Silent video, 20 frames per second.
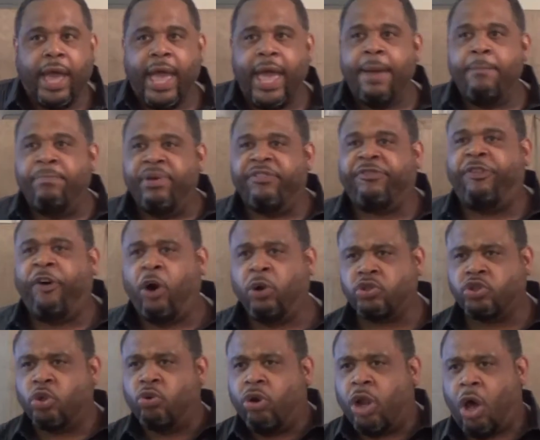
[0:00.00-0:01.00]
and before
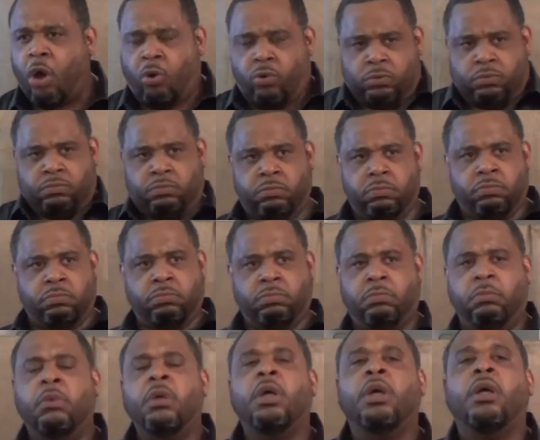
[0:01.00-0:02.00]
too long,
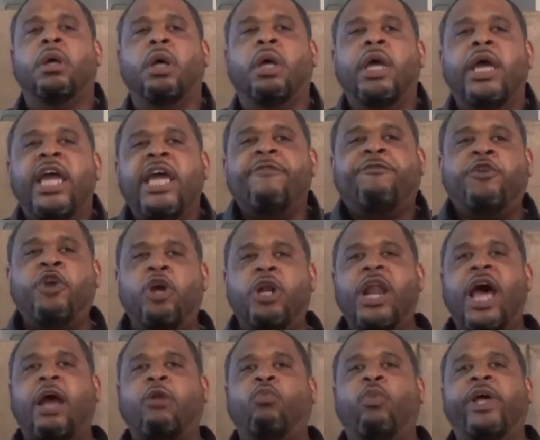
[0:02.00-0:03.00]
if you're
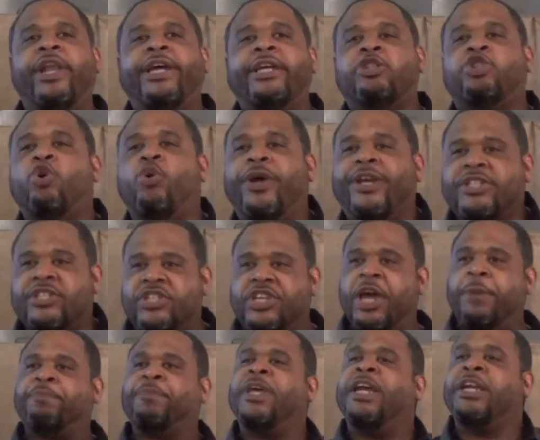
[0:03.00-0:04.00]
not willing to
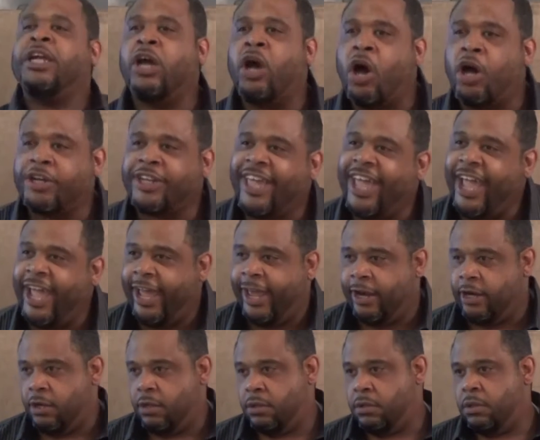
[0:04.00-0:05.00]
accept that God can,
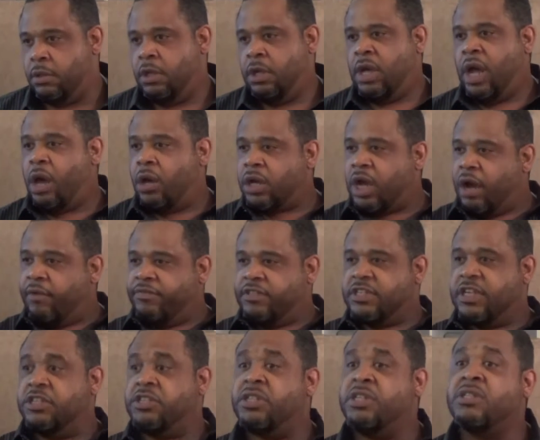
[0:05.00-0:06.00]
our
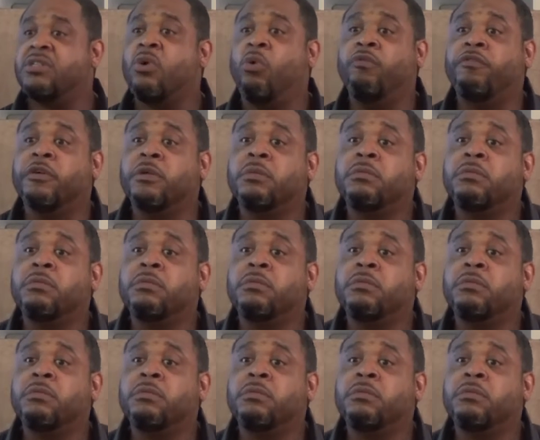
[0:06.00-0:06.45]
conversation is over.